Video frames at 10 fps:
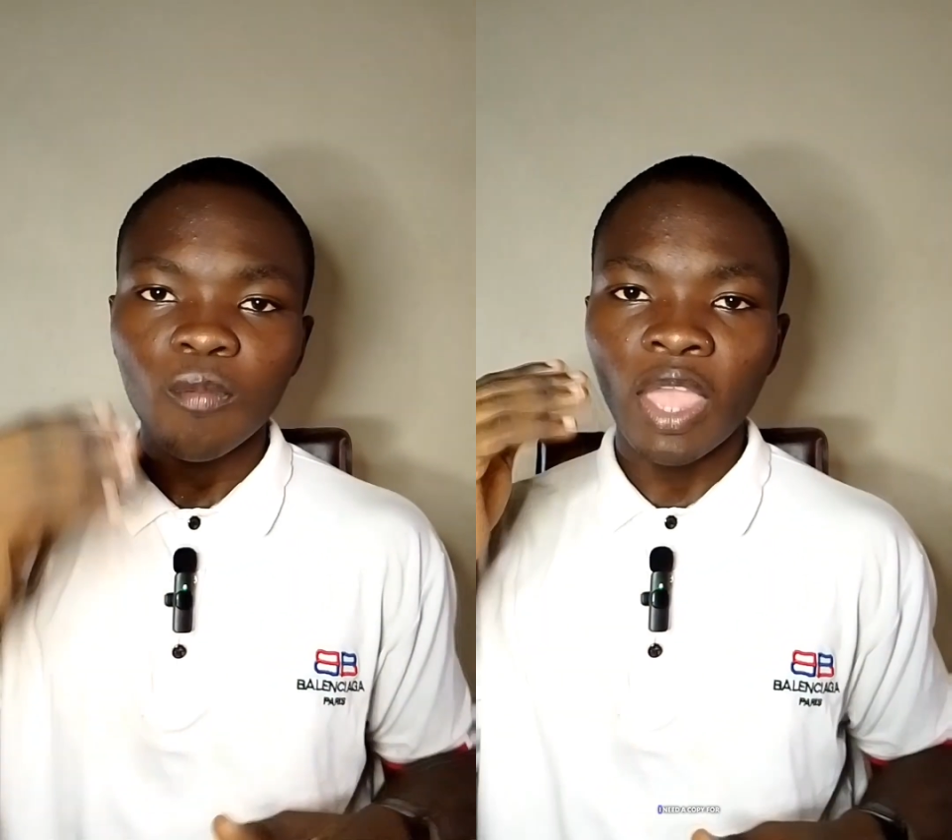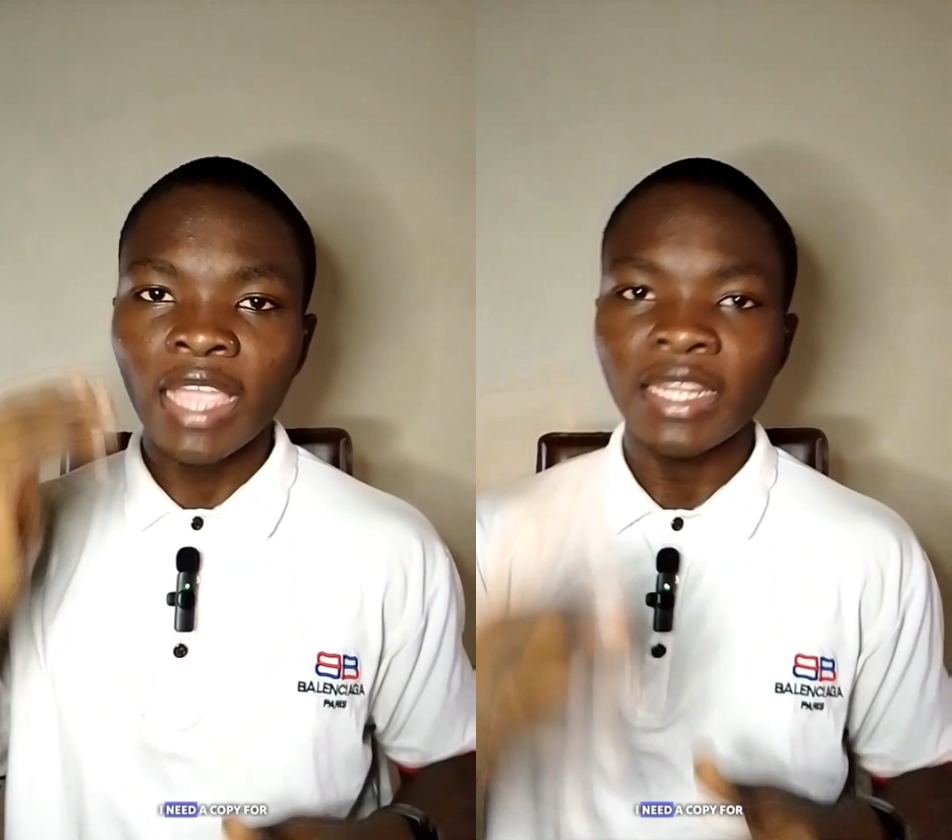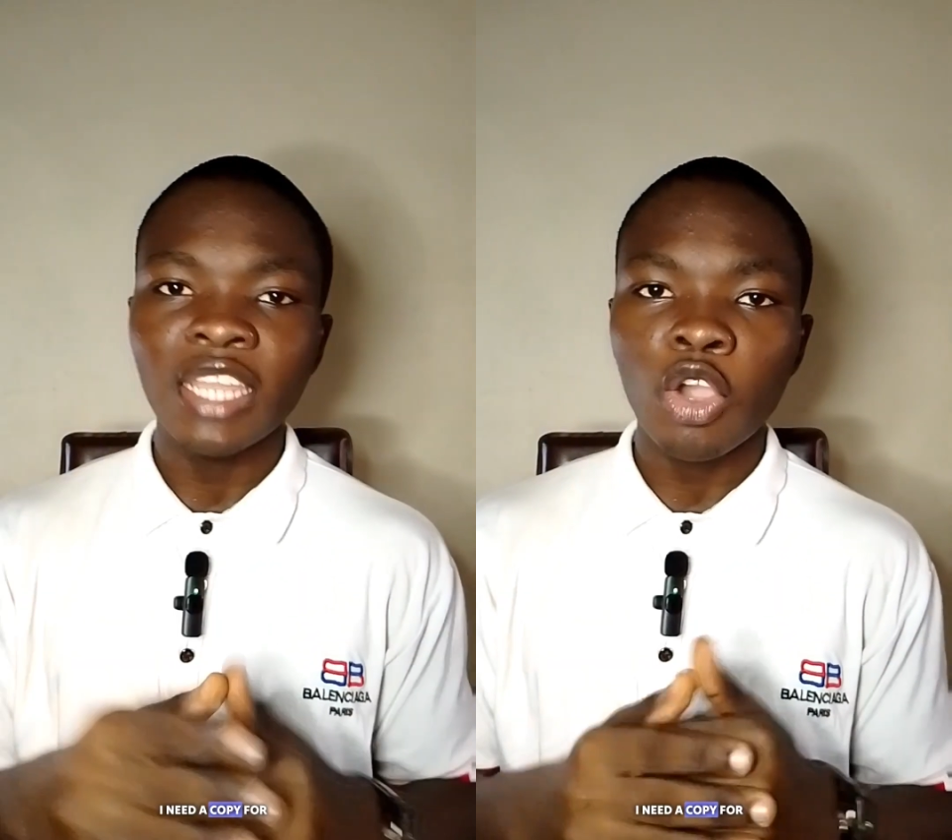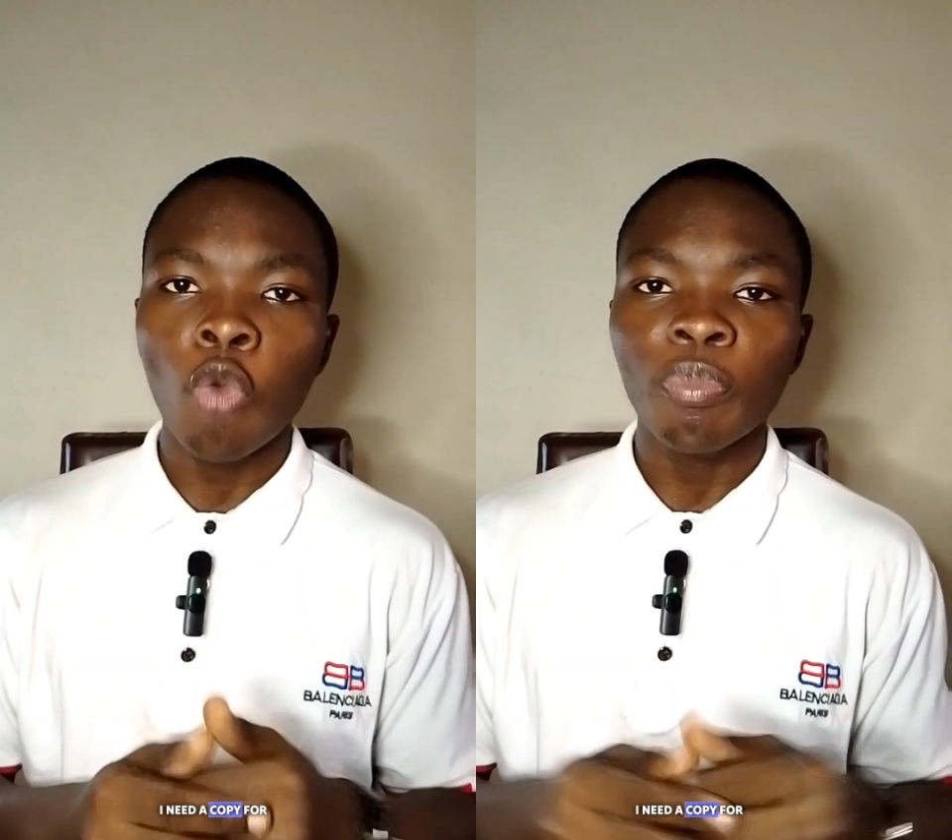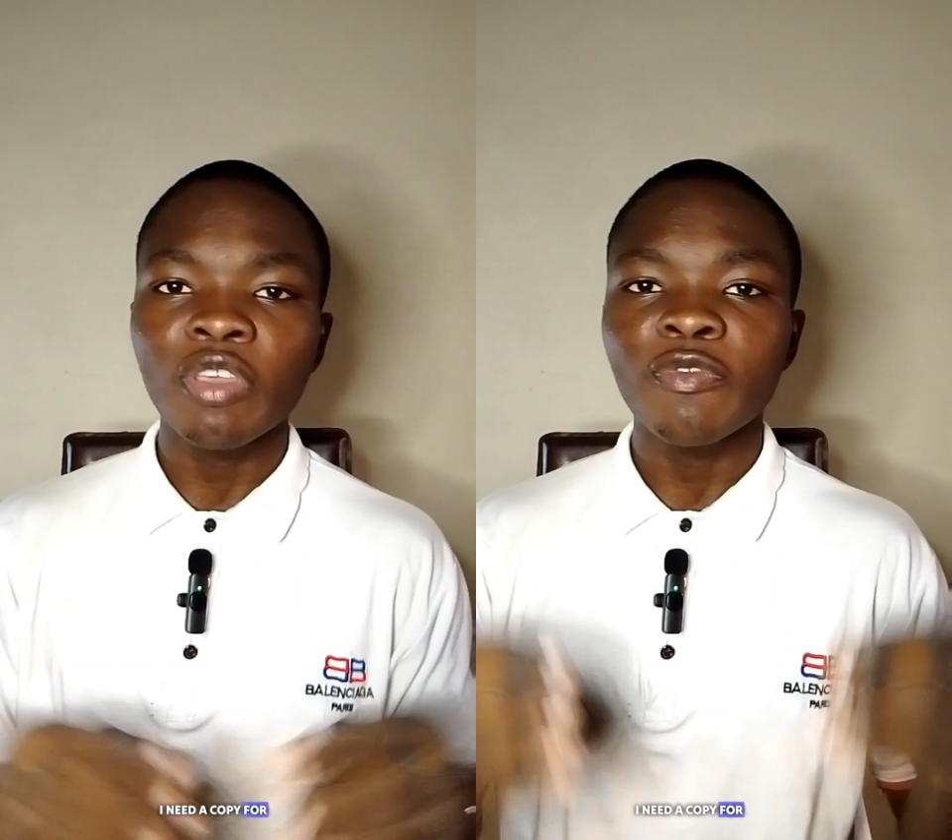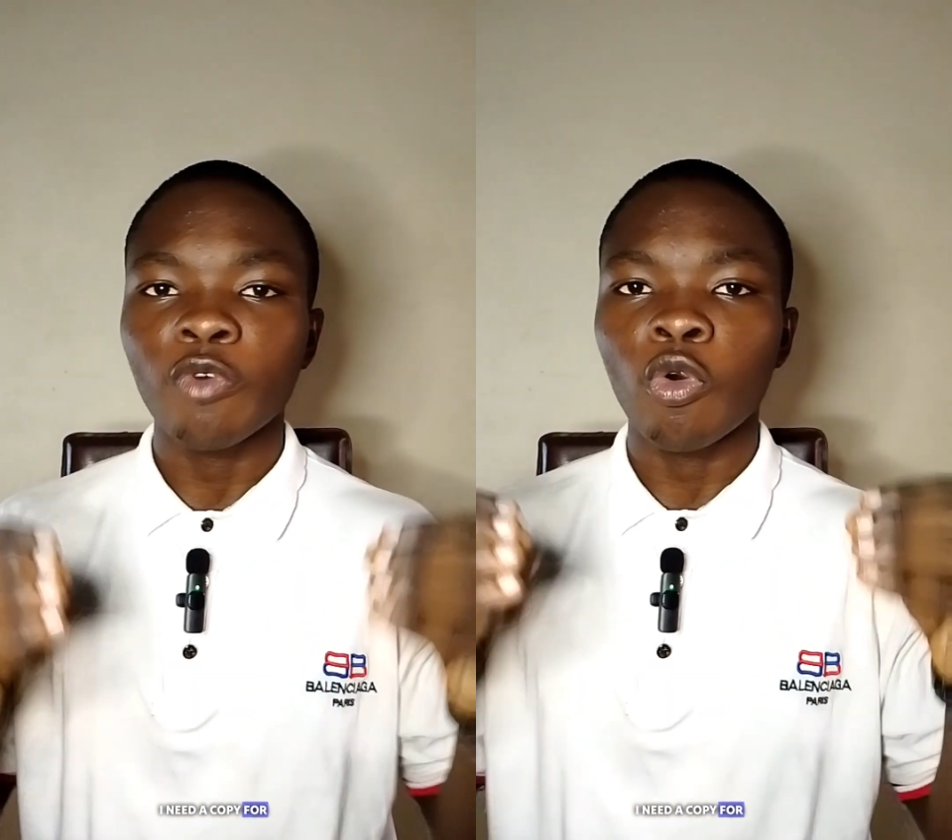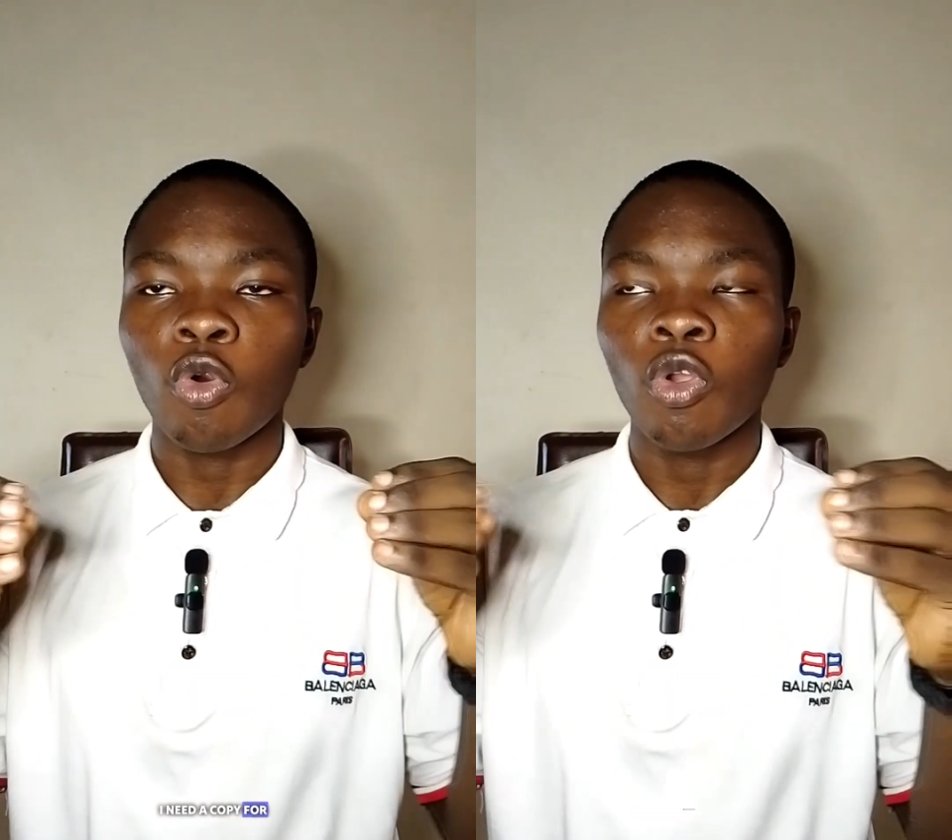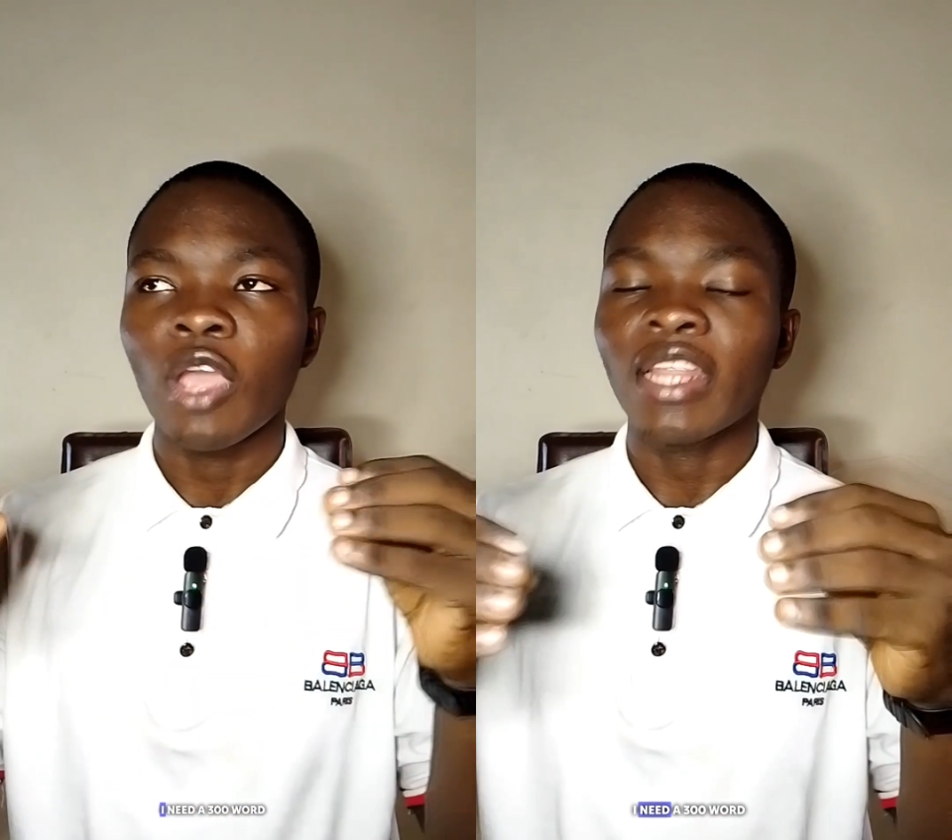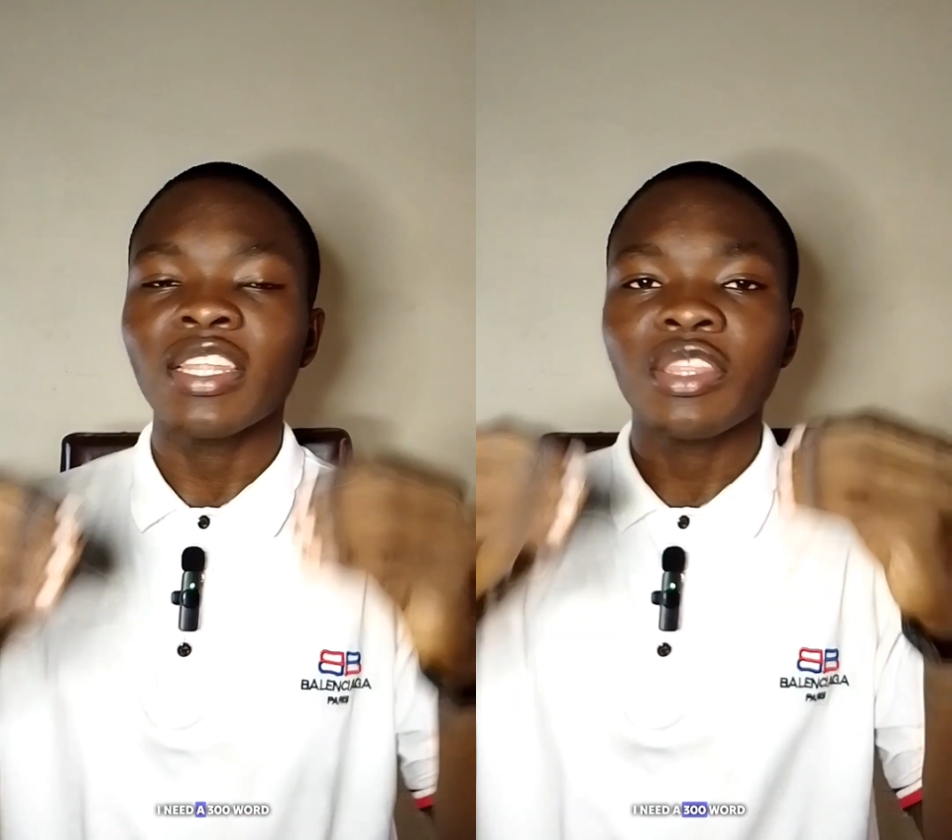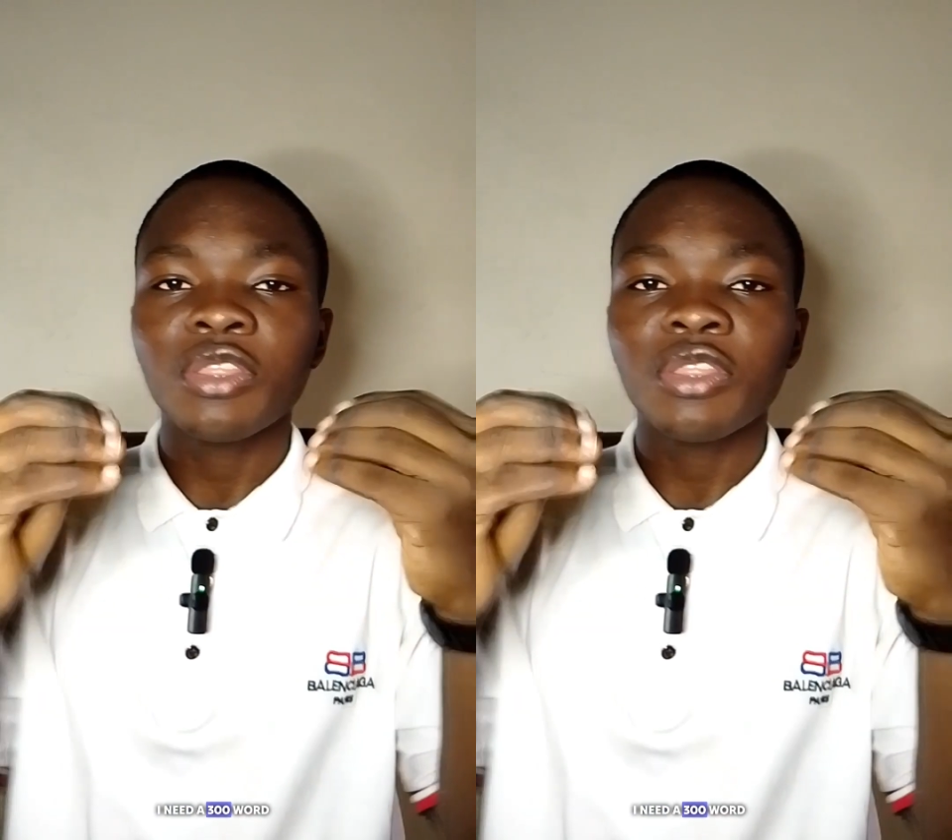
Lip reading: I need a